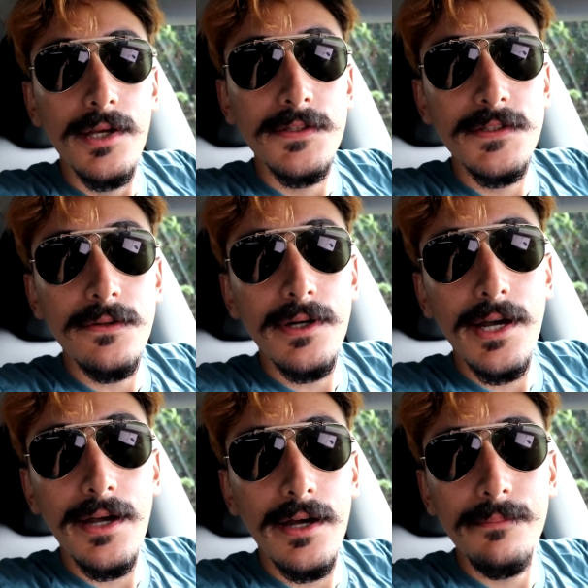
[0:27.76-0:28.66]
so I
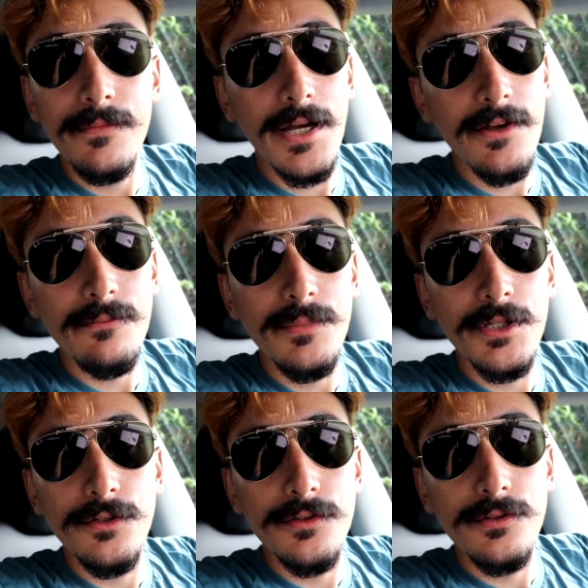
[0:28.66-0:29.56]

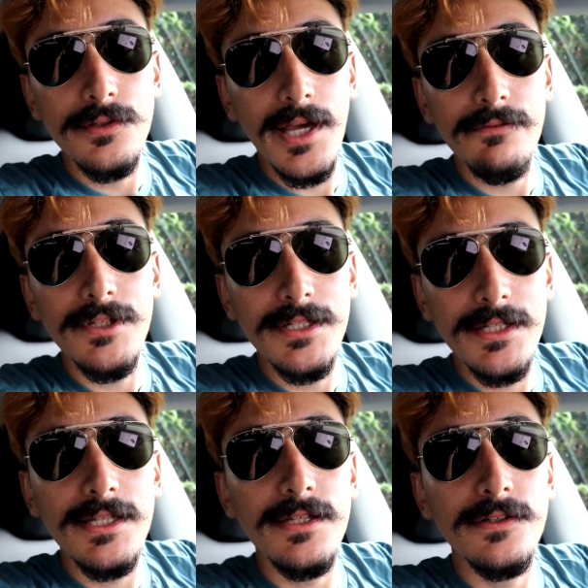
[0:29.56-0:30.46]
haven't
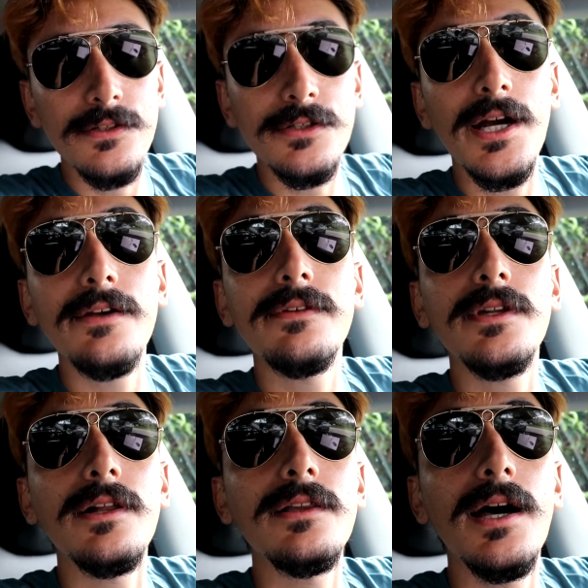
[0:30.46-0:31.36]
needed to drive it
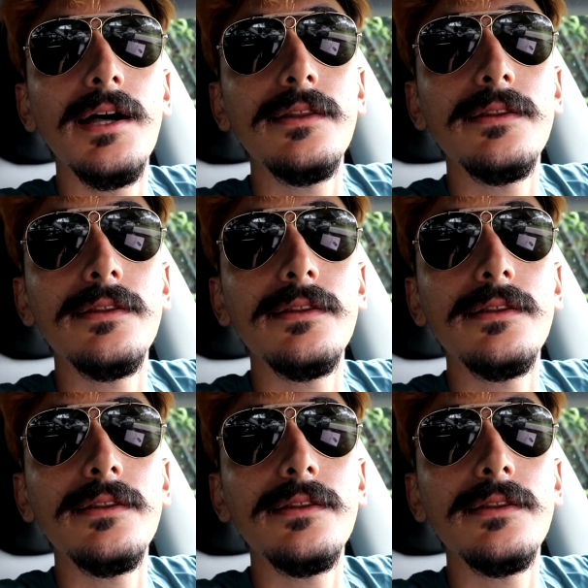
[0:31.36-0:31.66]
a lot